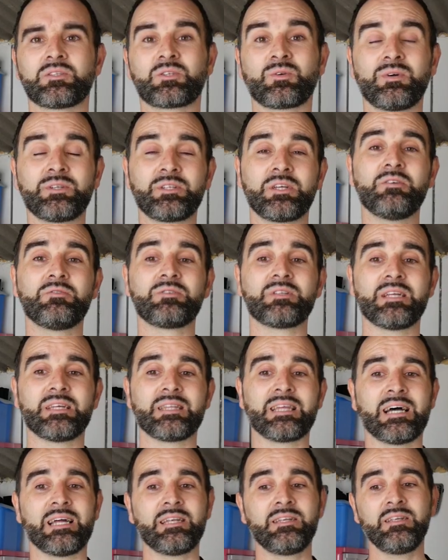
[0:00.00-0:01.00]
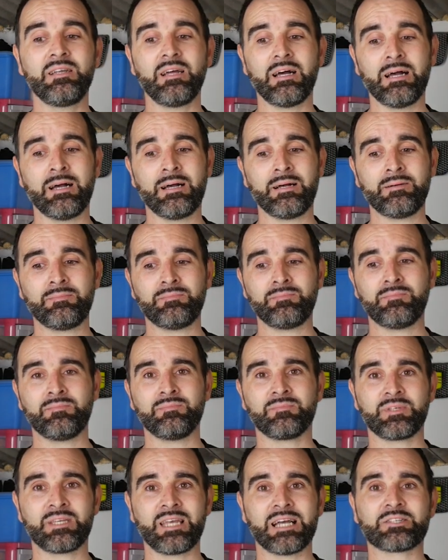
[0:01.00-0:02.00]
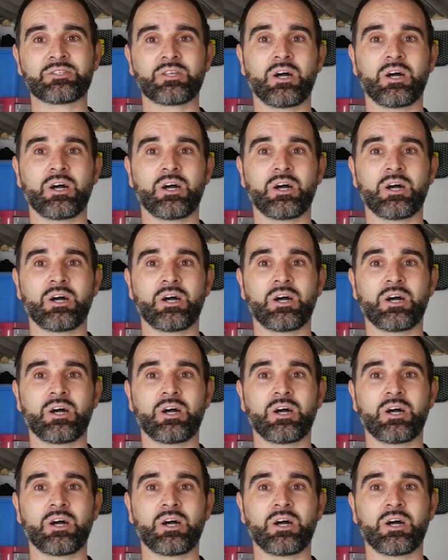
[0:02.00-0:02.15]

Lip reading: So when using it then, yes,